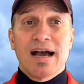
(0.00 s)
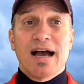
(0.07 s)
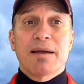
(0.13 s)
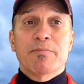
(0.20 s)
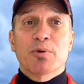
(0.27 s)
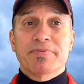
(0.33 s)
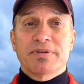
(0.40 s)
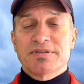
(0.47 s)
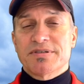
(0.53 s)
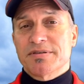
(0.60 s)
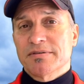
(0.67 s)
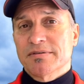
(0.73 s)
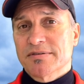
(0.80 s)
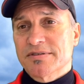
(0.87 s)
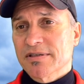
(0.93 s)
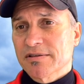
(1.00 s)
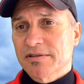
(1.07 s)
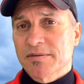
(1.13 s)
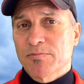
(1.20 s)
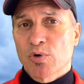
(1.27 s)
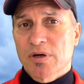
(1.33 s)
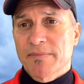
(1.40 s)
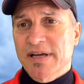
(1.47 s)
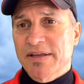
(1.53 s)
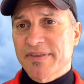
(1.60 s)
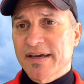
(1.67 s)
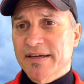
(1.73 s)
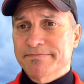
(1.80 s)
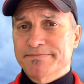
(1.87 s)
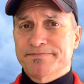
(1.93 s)
I'm open to learn more about
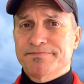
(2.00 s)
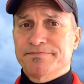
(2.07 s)
that.